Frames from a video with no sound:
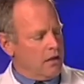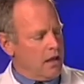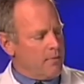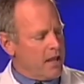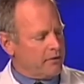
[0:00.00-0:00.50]

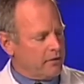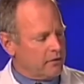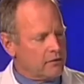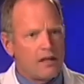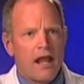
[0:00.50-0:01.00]
M8
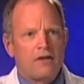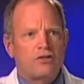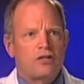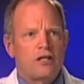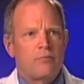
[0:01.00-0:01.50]

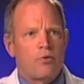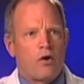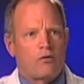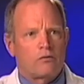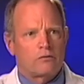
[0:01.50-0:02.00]
HT
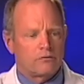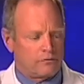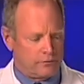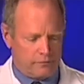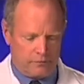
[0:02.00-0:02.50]
Pro.
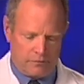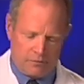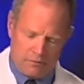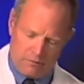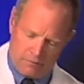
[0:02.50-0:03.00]

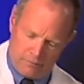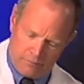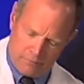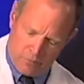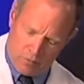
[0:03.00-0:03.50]

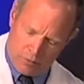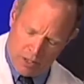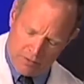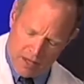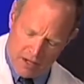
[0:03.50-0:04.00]
We'll
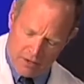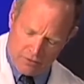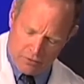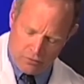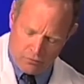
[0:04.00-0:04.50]
plug that
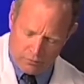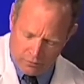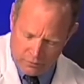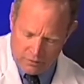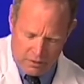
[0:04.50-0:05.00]
into
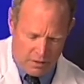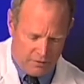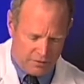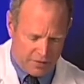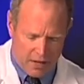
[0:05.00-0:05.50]

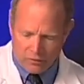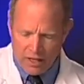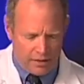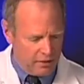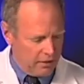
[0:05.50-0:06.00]
this
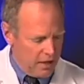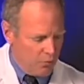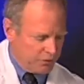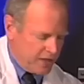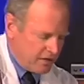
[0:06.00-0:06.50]
outlet, and
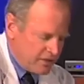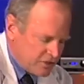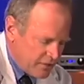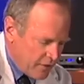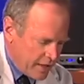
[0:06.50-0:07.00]
we'll take this
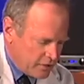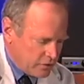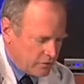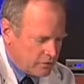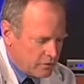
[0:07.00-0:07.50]

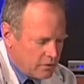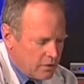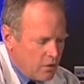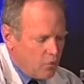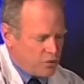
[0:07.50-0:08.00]
device,
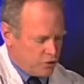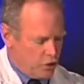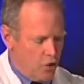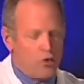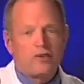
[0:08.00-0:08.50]
which is
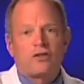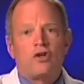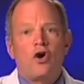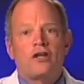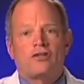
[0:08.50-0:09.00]
known as a
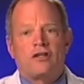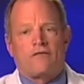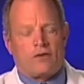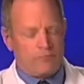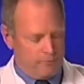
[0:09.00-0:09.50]
noise
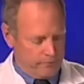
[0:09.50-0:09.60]
sniffer,